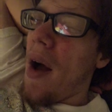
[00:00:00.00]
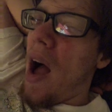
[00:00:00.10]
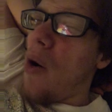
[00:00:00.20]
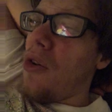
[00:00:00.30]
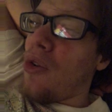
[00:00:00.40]

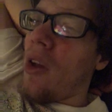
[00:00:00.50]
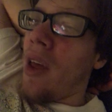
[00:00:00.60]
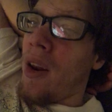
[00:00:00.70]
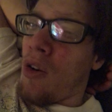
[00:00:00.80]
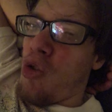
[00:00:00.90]
I was
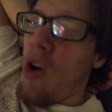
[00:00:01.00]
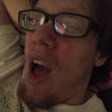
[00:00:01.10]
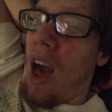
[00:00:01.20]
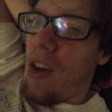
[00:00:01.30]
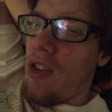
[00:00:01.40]
really into
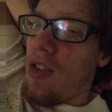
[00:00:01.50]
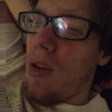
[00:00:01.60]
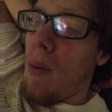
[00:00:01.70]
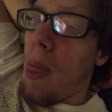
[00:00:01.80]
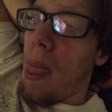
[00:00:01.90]

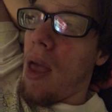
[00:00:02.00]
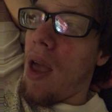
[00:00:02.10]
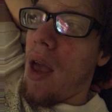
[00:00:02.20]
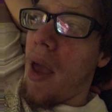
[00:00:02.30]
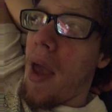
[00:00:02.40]
Crash,
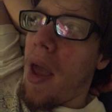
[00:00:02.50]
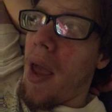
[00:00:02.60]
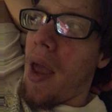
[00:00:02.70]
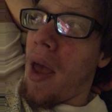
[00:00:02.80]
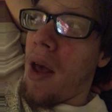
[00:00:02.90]

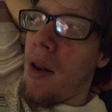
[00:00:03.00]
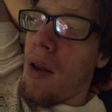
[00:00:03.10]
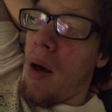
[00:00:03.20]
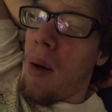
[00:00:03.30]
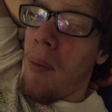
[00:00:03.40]

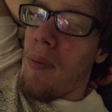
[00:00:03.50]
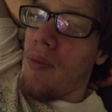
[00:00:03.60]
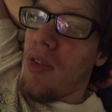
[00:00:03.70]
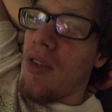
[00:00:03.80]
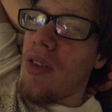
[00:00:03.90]
and um,
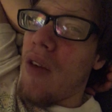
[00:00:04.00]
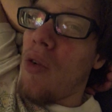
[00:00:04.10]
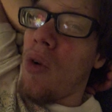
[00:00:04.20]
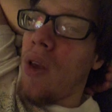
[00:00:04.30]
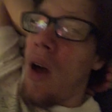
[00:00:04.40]
just
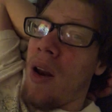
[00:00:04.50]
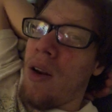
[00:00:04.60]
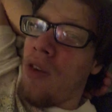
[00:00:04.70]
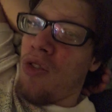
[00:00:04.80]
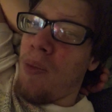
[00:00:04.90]
never really got
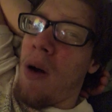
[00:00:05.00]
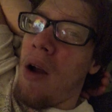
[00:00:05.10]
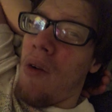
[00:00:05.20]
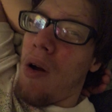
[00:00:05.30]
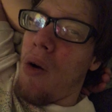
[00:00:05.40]
into
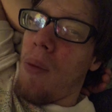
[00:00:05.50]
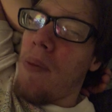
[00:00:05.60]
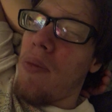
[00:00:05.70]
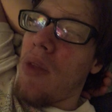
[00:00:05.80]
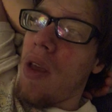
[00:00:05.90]
Spyro.
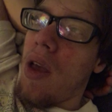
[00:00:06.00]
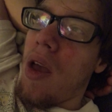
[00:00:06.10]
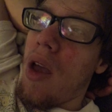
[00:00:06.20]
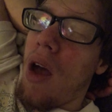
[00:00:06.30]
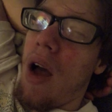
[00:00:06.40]

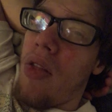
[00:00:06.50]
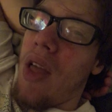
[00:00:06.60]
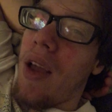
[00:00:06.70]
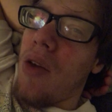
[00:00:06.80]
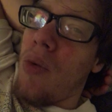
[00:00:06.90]
I
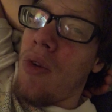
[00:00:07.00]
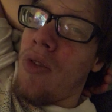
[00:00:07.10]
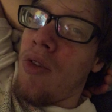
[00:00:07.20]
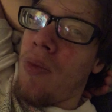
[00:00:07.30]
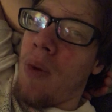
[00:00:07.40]
think it was
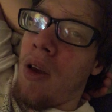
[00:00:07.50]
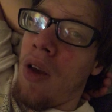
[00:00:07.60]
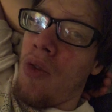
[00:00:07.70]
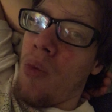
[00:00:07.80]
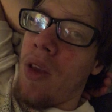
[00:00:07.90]
just
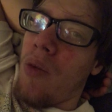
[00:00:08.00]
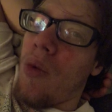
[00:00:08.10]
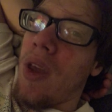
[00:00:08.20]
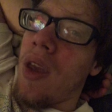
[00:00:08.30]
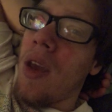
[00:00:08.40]
because we
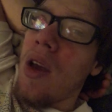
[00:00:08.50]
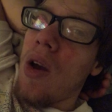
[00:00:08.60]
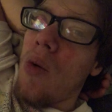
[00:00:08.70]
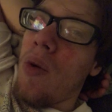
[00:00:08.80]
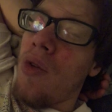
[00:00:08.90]
we
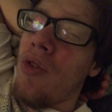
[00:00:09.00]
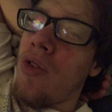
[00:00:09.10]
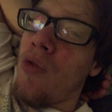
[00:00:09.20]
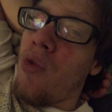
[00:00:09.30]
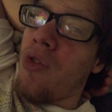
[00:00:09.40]
we was
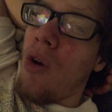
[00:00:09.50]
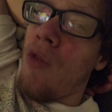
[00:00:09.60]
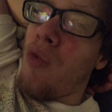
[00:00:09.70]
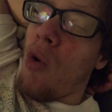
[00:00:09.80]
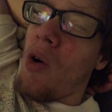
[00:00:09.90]
just so
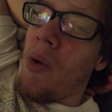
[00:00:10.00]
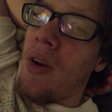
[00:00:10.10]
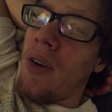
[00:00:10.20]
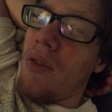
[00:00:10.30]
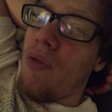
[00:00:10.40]

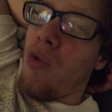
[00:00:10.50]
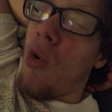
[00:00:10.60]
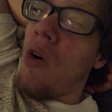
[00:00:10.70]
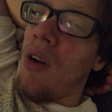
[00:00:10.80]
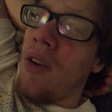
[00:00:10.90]
foreign
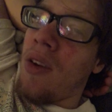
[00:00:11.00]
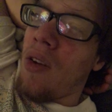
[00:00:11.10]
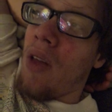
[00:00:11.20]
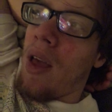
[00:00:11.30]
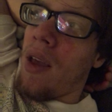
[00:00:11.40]
foreign
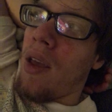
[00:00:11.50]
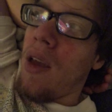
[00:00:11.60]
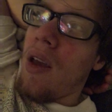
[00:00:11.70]
to like